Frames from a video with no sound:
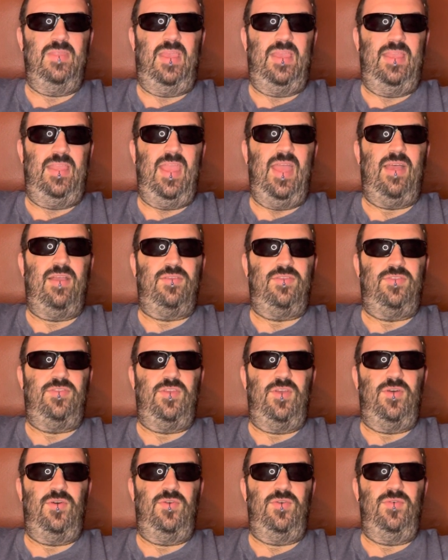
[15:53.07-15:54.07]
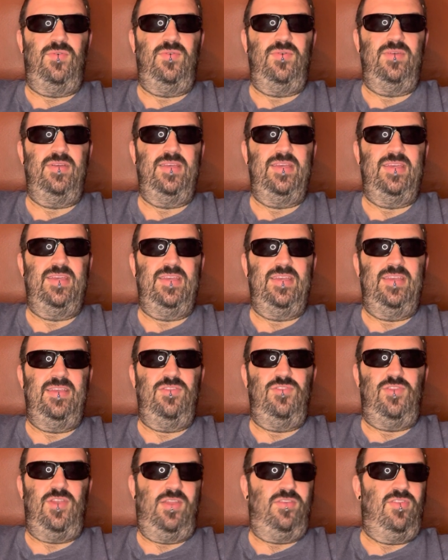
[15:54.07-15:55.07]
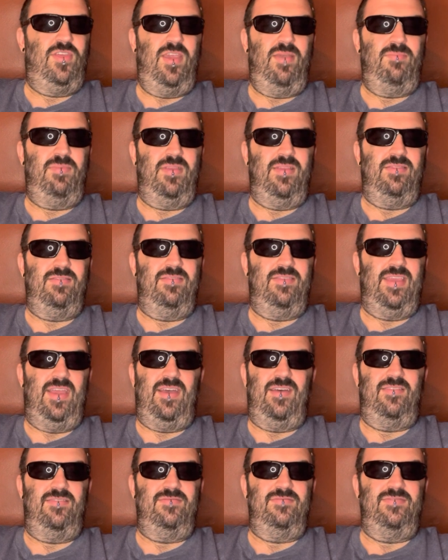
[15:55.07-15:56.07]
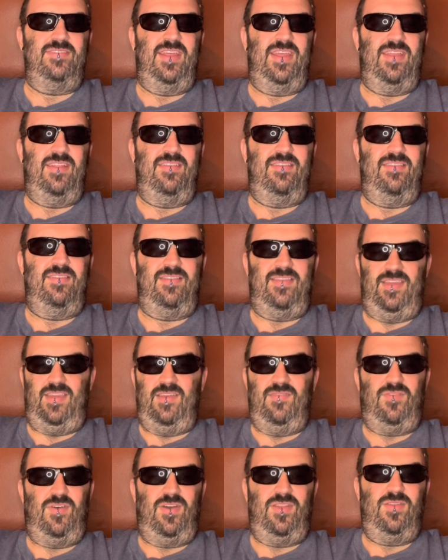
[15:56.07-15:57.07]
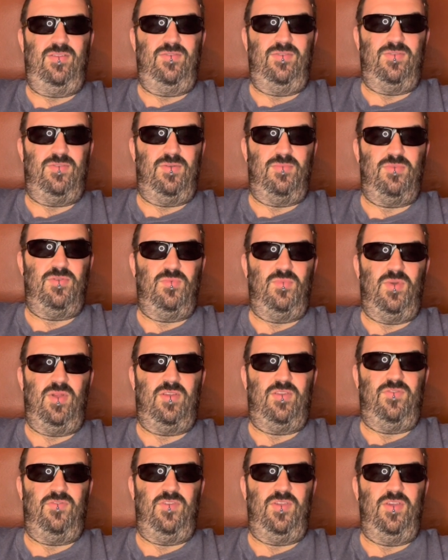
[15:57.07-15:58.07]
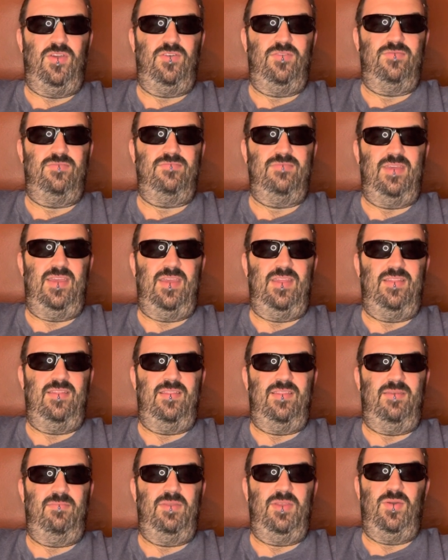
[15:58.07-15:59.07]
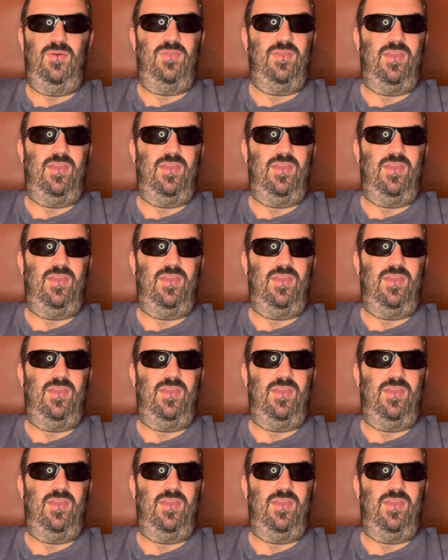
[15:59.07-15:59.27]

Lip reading: Yeah, so check Champions out and see if audio description works for you and let me know in the